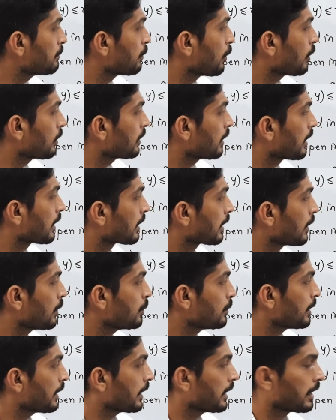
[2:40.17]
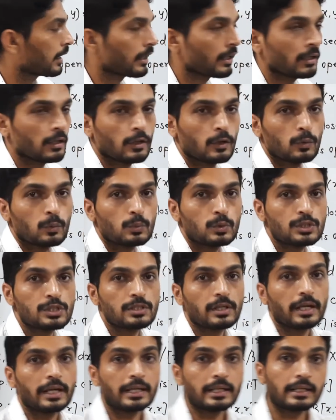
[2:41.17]
ball around A
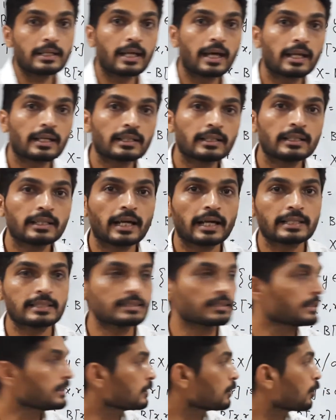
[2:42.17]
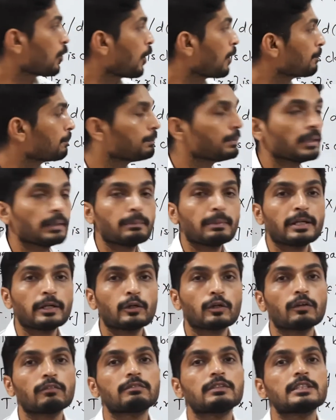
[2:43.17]
which entirely lies in
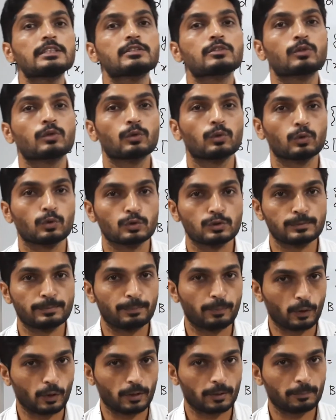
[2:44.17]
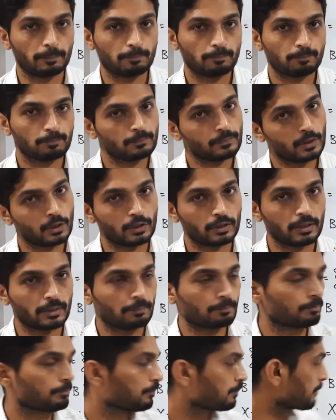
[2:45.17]
complement of this closed ball.
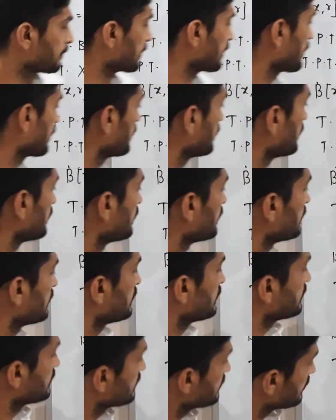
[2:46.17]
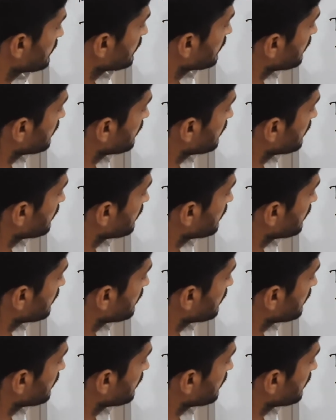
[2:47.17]
Okay. A